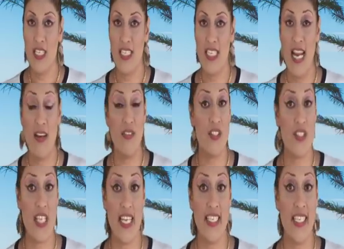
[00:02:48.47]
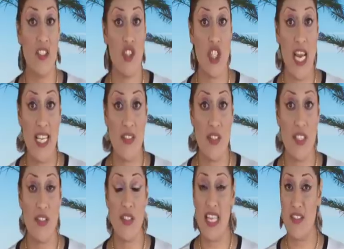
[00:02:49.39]
can have us taking
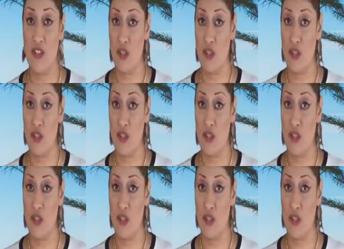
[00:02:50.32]
chances that